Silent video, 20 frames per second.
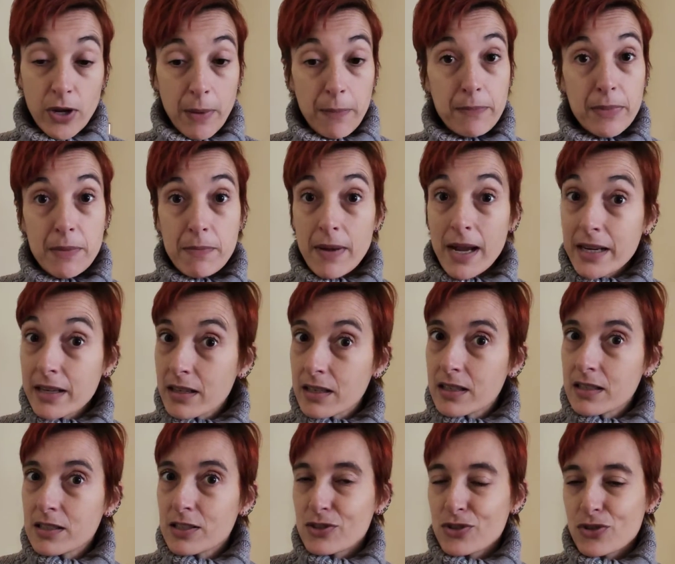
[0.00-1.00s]
can be main
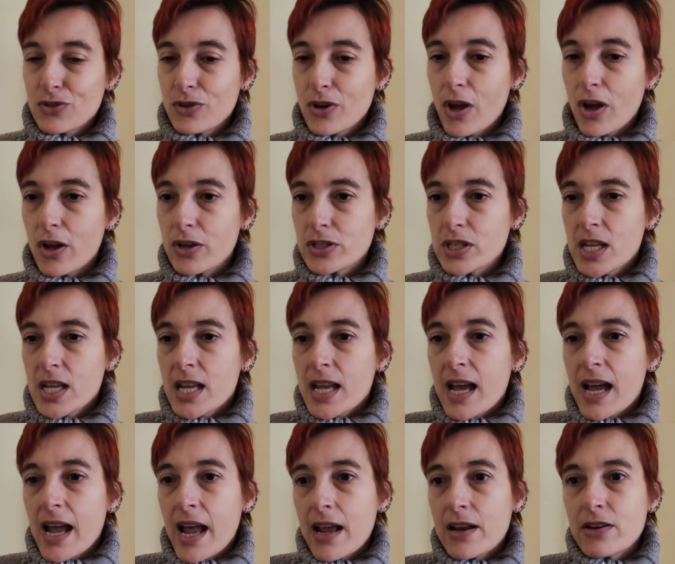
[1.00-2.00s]
characters or not,
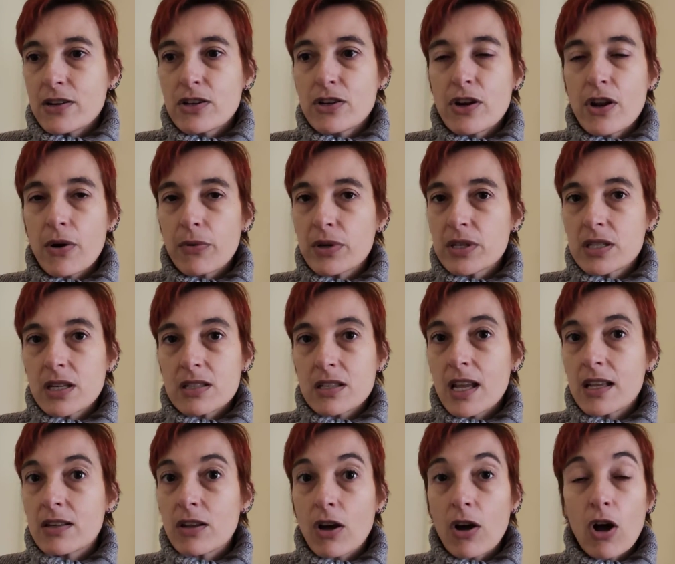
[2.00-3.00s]
and knowing that
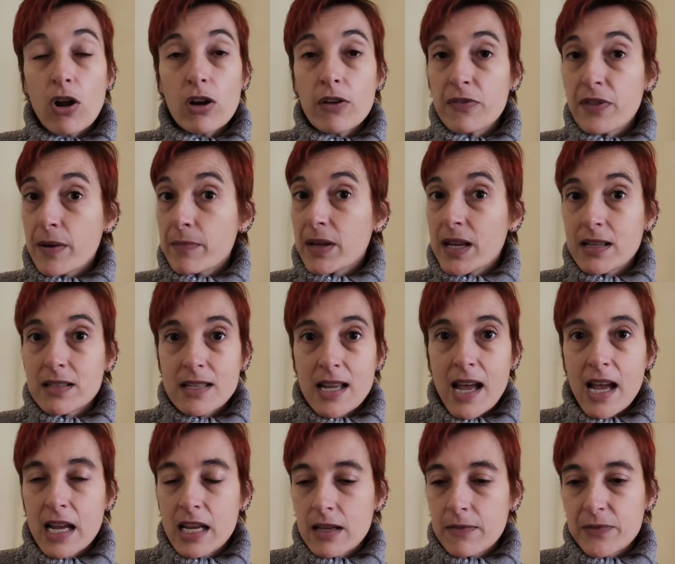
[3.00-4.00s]
all of them can
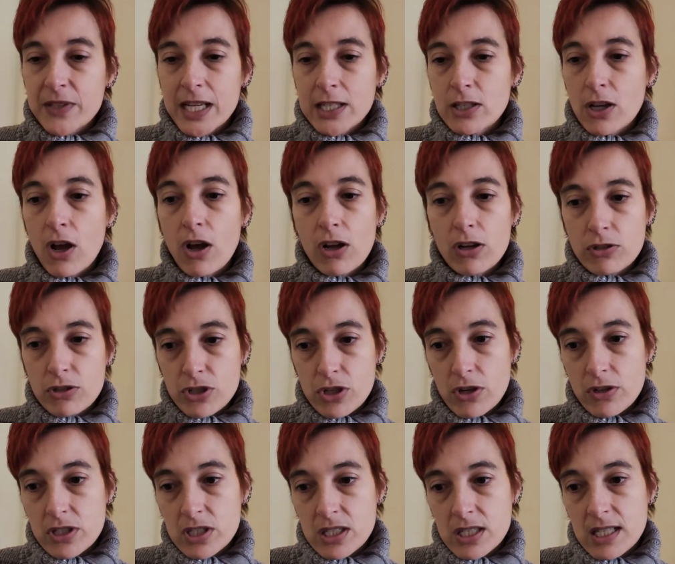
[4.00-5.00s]
die, that all
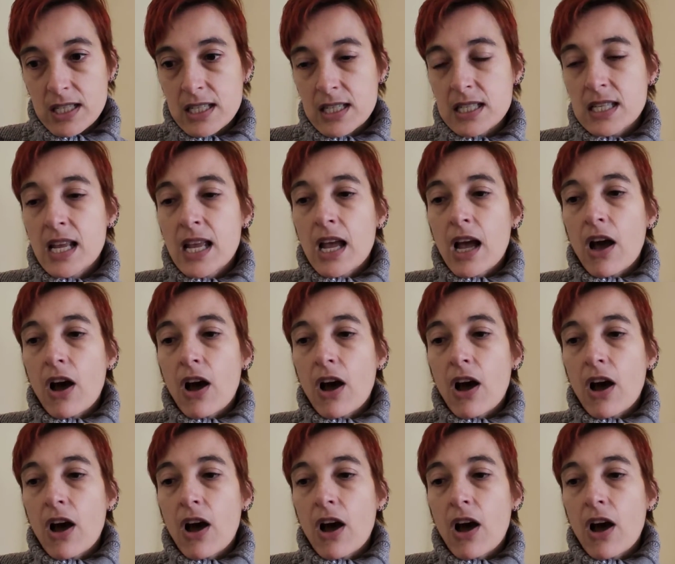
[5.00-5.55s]
choices,